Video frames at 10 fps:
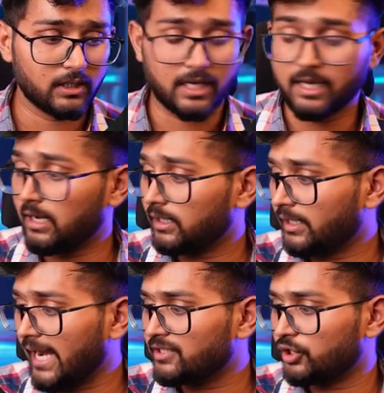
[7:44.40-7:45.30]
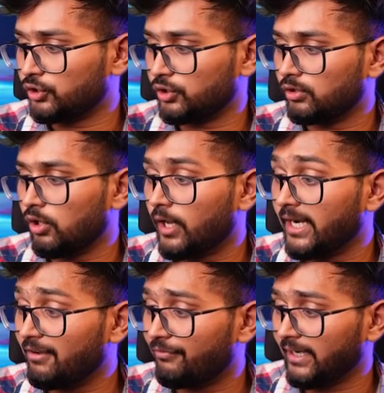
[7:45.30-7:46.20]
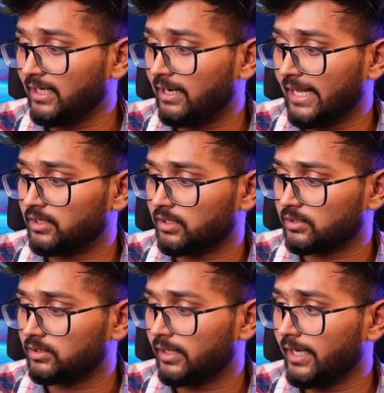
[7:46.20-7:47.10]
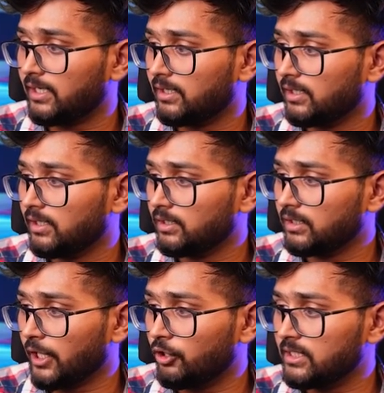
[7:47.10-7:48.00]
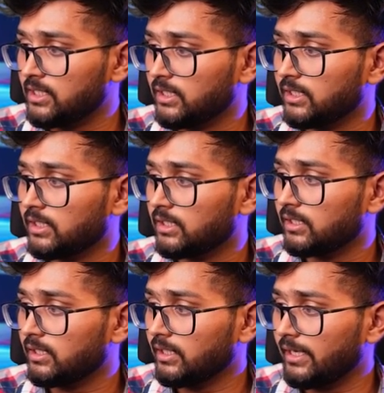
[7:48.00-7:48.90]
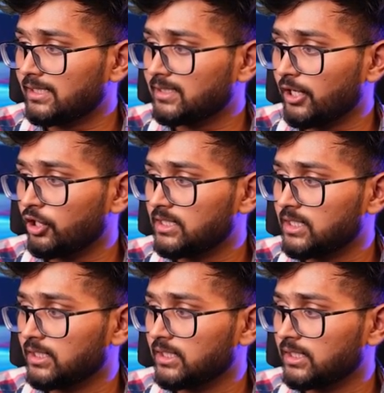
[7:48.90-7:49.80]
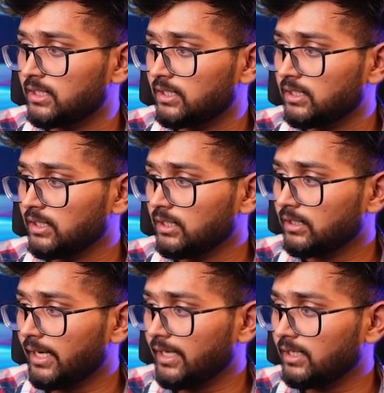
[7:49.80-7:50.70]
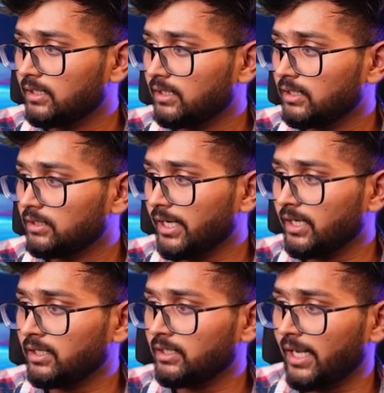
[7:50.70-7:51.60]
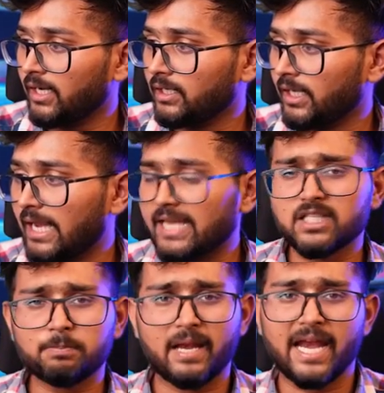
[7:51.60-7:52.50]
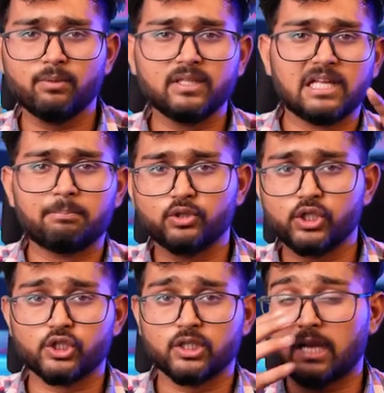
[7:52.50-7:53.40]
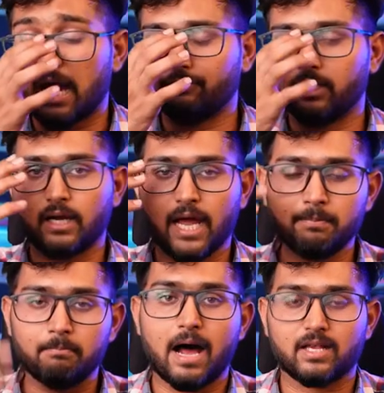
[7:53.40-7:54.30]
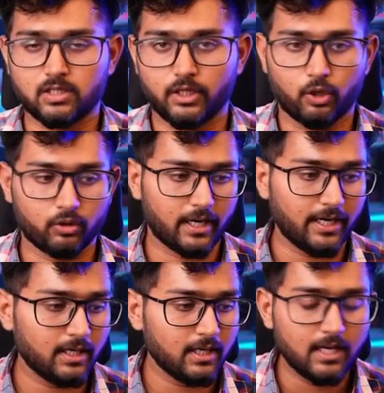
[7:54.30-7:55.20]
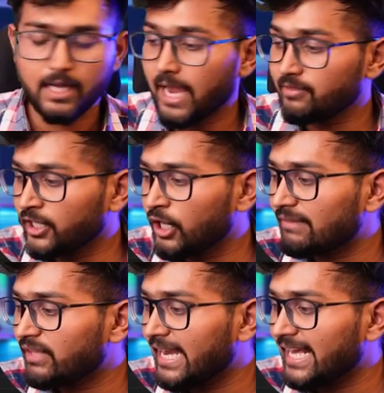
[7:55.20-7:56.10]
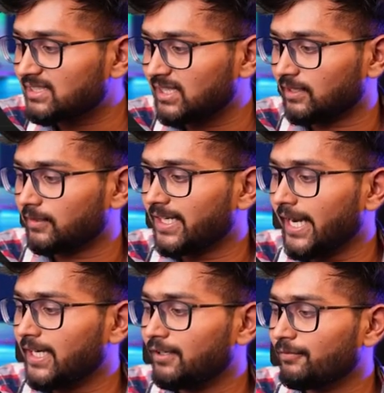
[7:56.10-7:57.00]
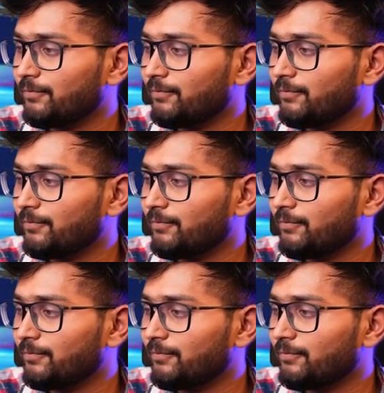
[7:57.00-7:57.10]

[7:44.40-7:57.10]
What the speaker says: a transition or an effect like this, right? Tarun is here, next Tarun is here, right? Ding, ding, ding. I just played with the position after I masked it out, right? And then you have the next thing, right,